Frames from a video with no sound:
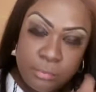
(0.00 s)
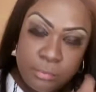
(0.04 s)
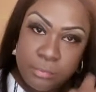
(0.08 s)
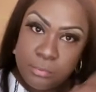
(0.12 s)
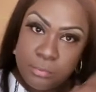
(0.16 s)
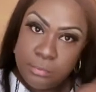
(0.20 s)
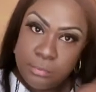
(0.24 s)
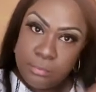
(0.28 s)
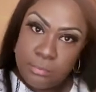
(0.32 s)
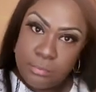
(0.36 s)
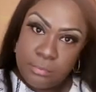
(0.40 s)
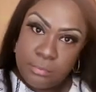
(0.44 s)

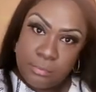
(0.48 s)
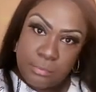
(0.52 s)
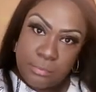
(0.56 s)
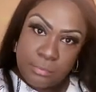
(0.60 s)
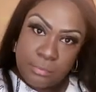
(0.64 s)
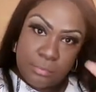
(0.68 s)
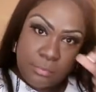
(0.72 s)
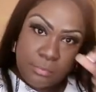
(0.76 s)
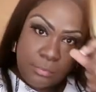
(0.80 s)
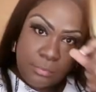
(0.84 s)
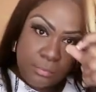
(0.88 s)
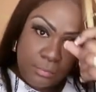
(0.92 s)

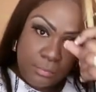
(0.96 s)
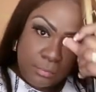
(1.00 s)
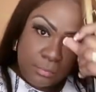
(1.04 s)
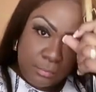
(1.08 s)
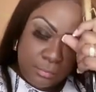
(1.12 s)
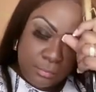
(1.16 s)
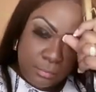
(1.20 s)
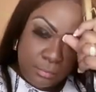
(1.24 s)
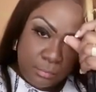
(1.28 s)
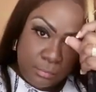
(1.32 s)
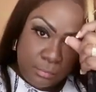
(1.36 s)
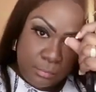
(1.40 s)

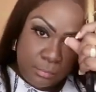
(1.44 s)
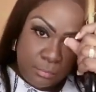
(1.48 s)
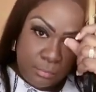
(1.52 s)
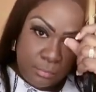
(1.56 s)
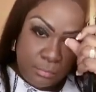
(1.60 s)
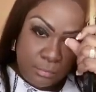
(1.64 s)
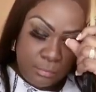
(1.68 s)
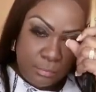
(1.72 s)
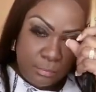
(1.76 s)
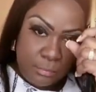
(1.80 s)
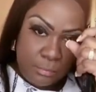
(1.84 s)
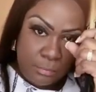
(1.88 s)

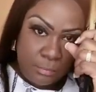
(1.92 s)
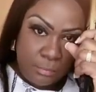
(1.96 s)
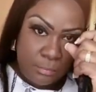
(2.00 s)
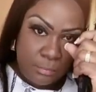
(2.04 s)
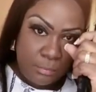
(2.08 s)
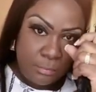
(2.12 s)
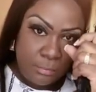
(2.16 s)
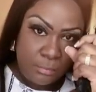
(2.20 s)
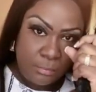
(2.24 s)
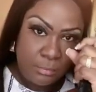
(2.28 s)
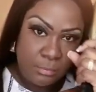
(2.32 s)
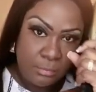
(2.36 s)

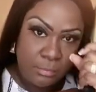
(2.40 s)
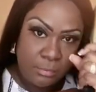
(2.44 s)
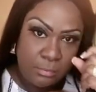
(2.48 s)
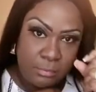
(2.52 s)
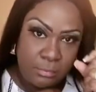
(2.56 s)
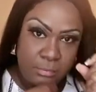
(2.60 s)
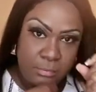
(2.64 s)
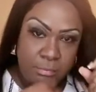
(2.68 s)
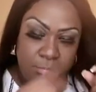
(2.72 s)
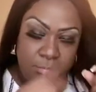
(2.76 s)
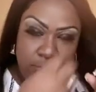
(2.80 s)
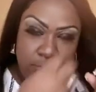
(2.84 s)

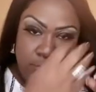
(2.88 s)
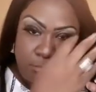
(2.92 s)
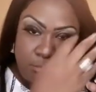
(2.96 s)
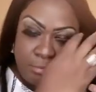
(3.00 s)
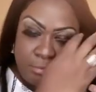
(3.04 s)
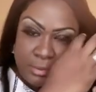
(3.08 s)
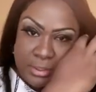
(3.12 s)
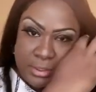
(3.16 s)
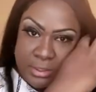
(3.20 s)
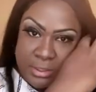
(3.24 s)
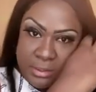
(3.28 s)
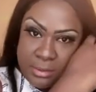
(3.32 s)

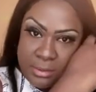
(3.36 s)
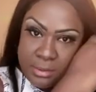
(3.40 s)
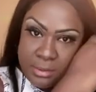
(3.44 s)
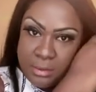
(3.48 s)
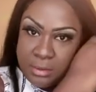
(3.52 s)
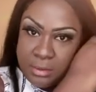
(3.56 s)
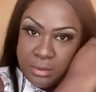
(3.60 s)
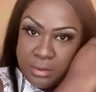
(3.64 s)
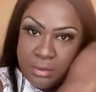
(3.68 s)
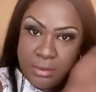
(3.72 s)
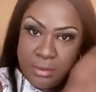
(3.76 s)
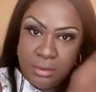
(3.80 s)
(no one is talking)